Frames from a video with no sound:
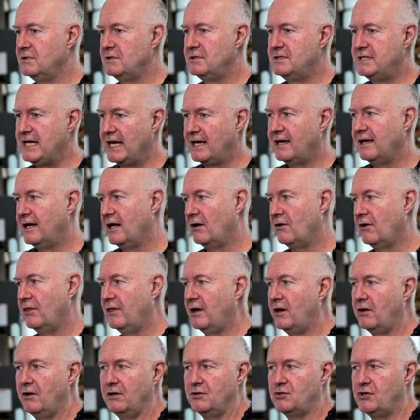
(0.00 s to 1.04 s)
take it out of
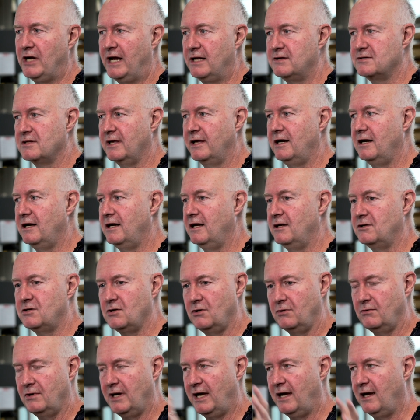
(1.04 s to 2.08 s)
there and translate it
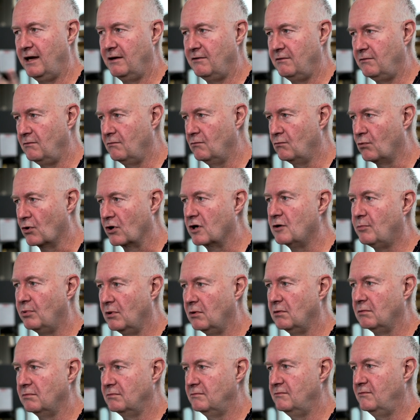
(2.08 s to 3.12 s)
into a
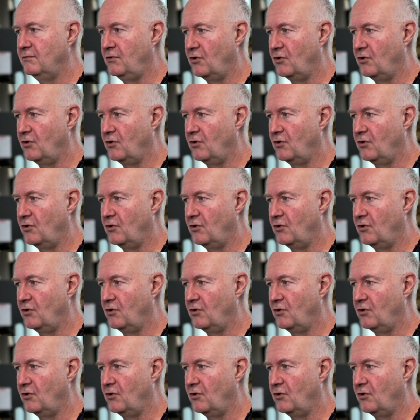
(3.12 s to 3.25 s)
workable,